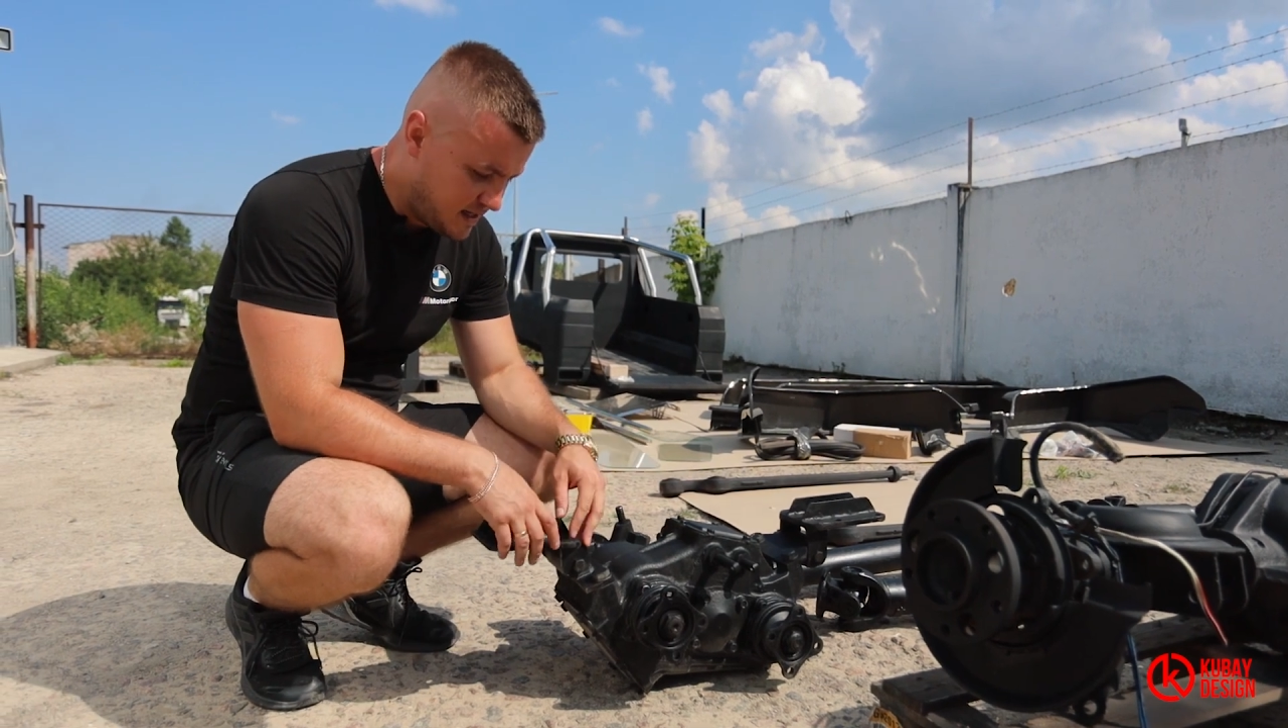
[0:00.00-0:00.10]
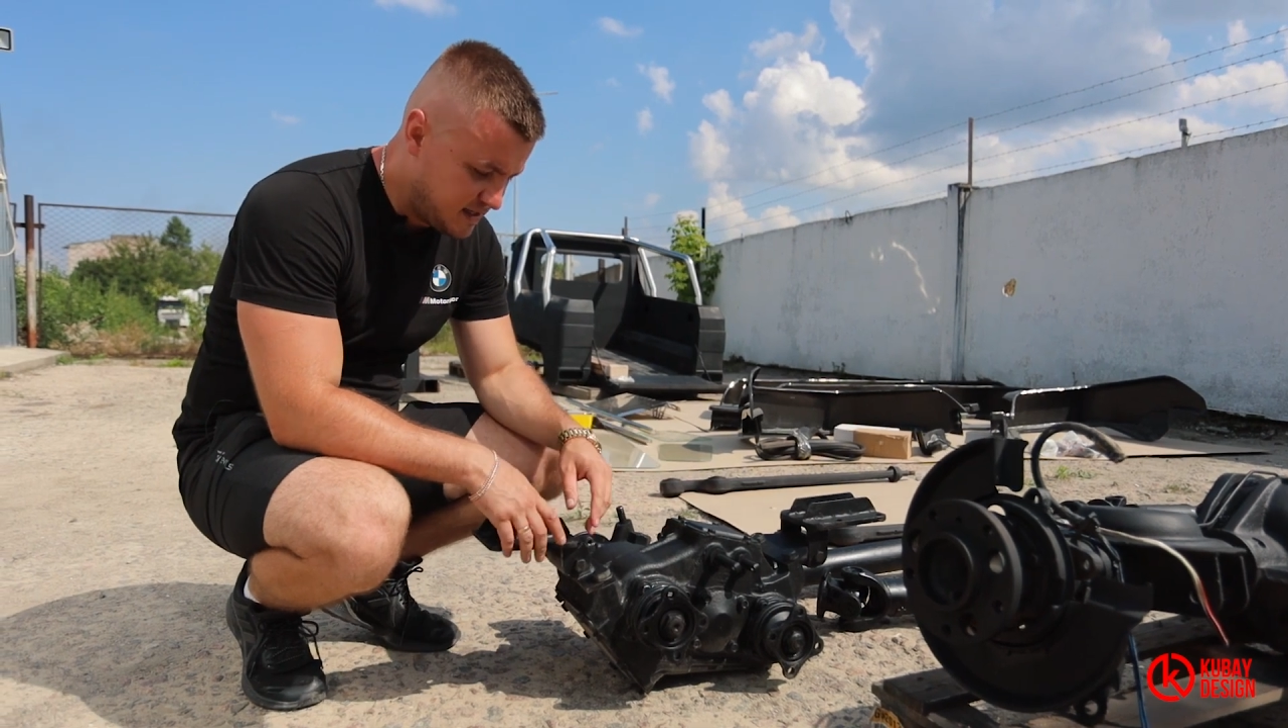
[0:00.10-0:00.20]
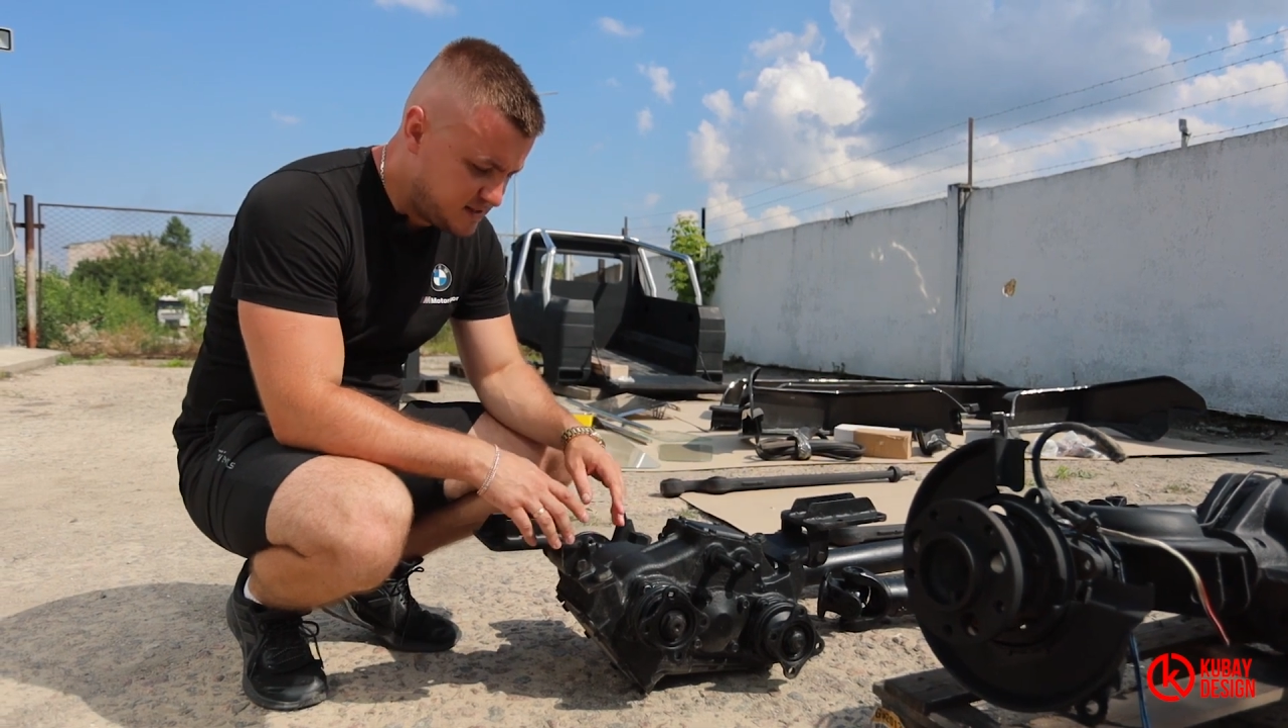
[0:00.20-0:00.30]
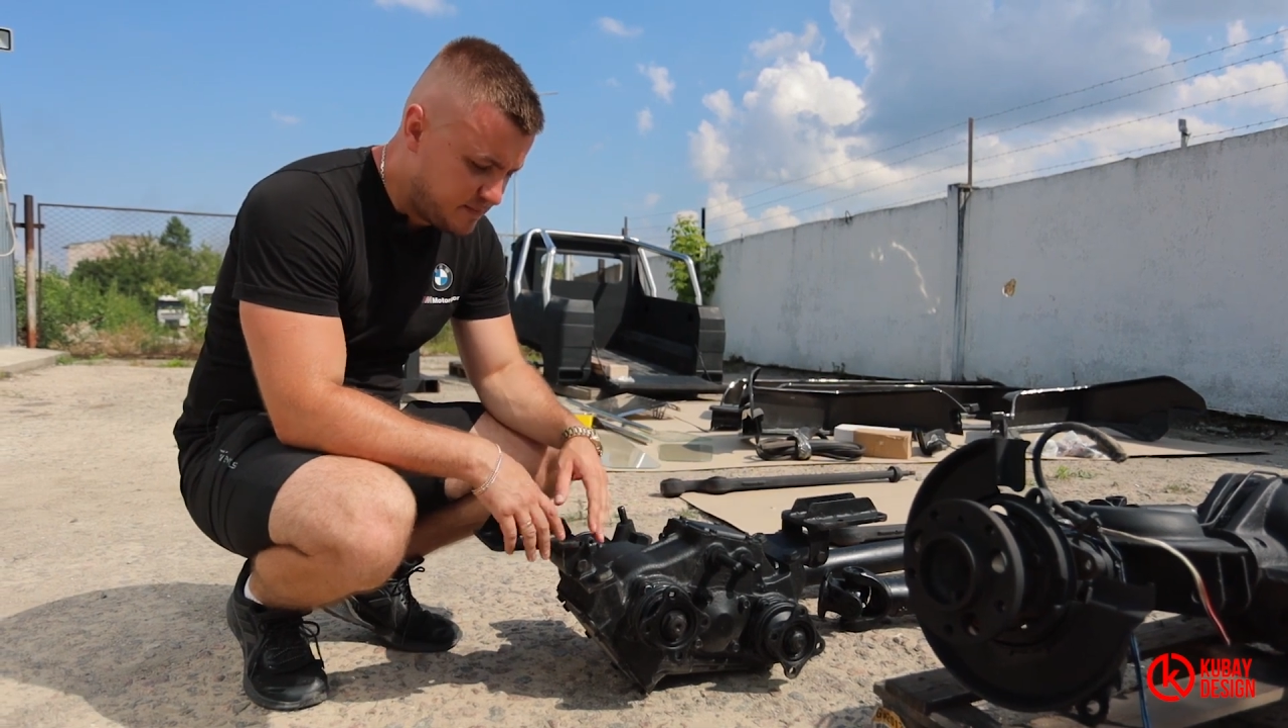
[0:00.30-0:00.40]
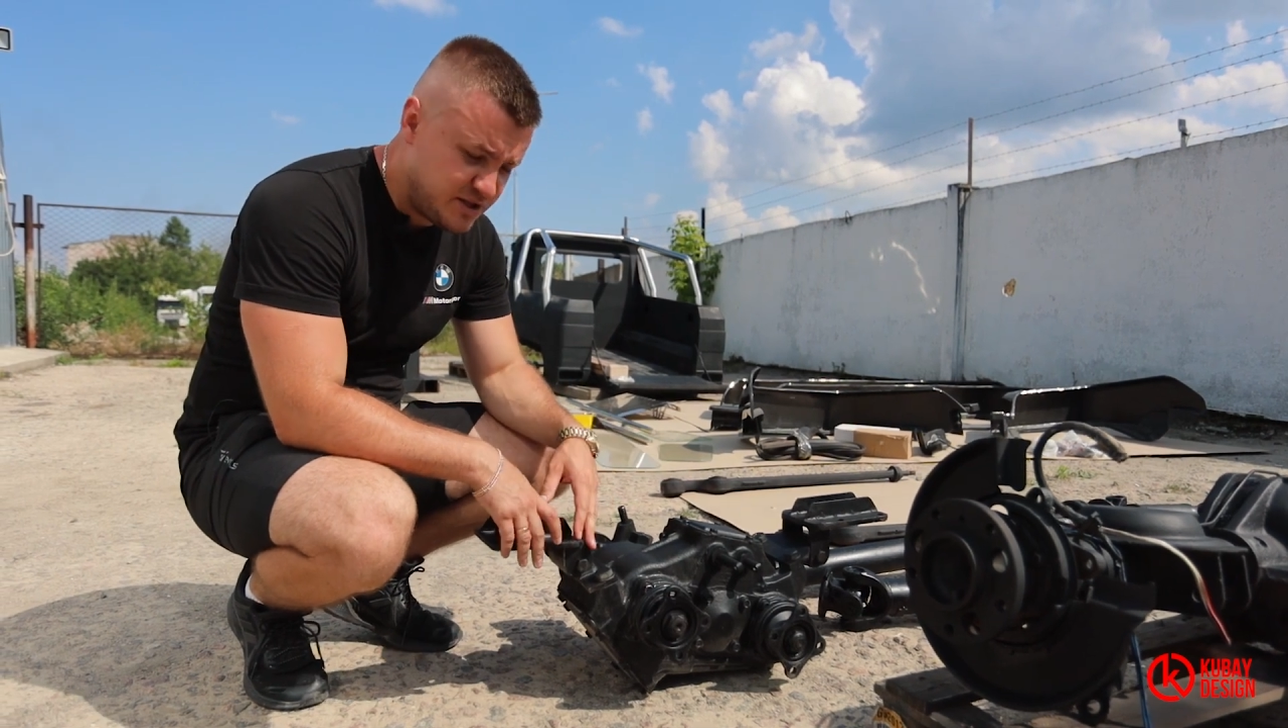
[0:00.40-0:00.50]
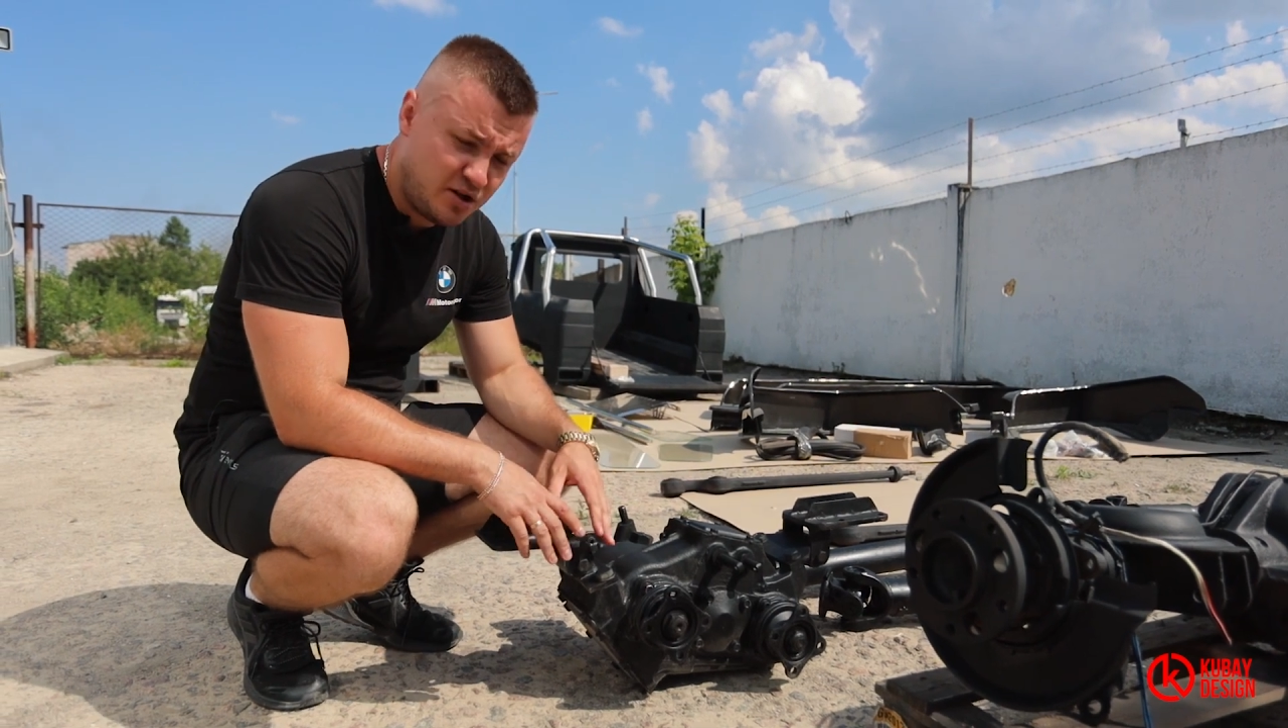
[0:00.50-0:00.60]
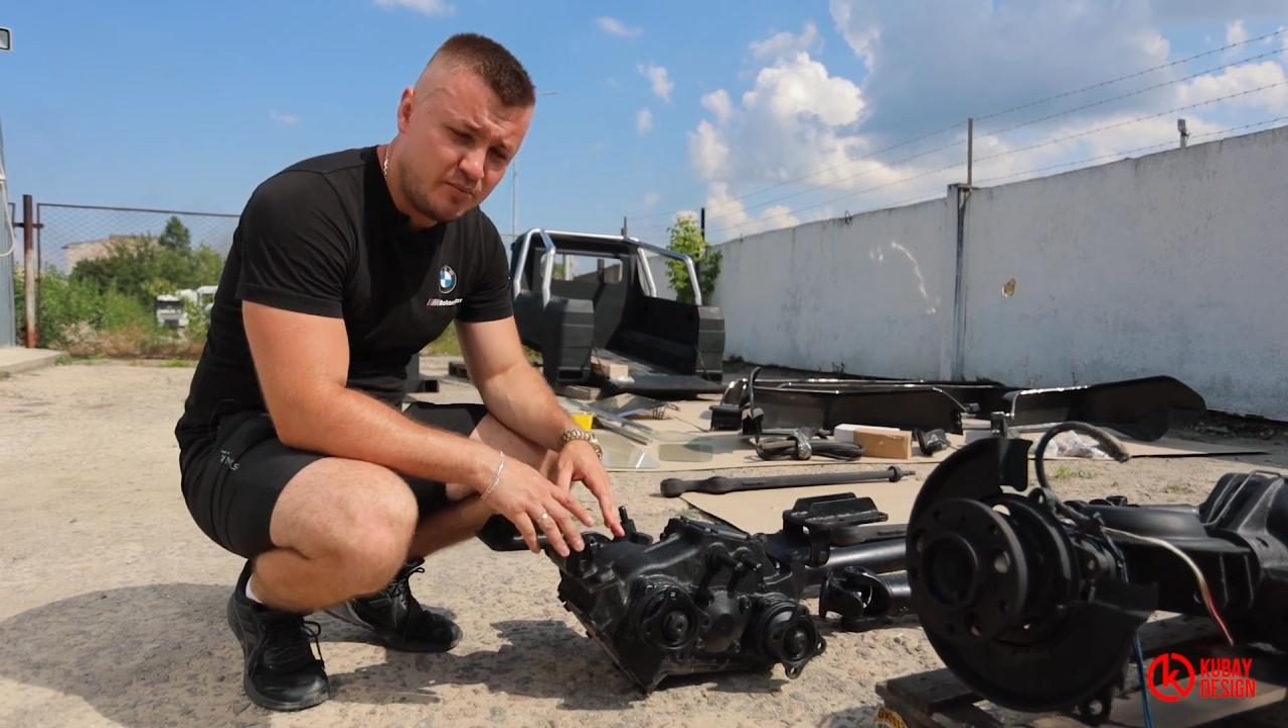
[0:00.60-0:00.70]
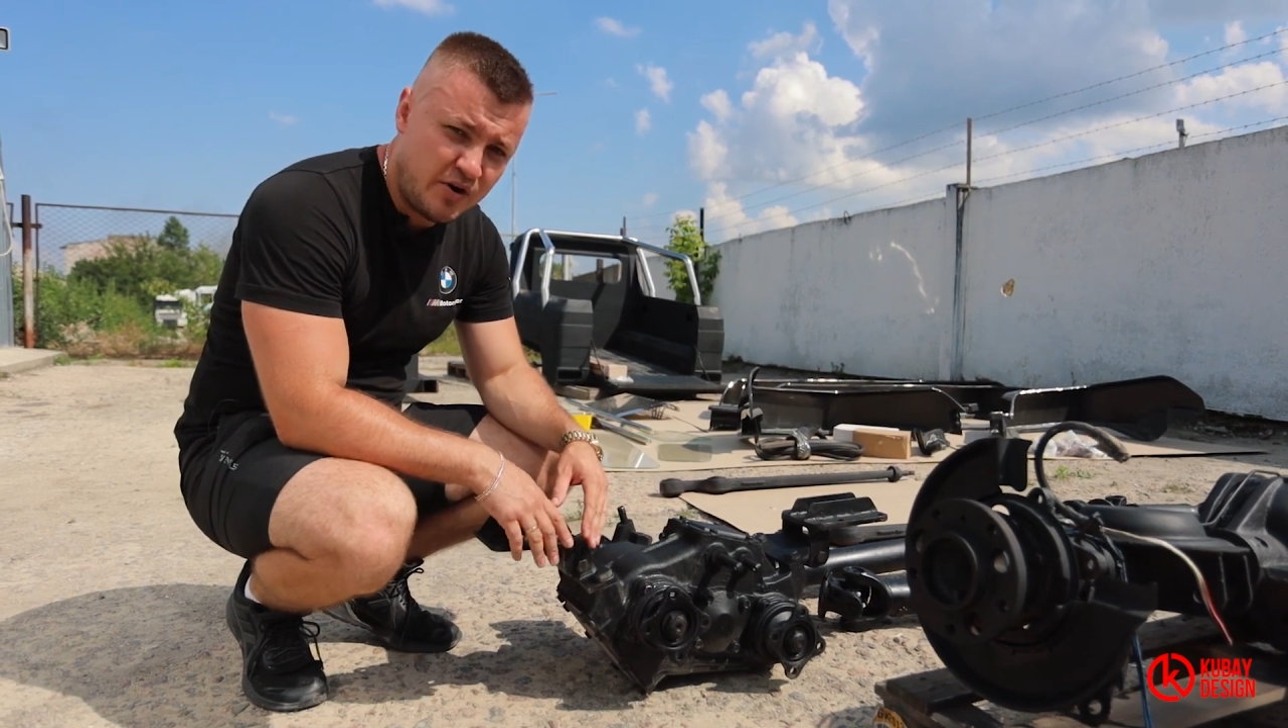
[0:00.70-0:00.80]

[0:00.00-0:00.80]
has special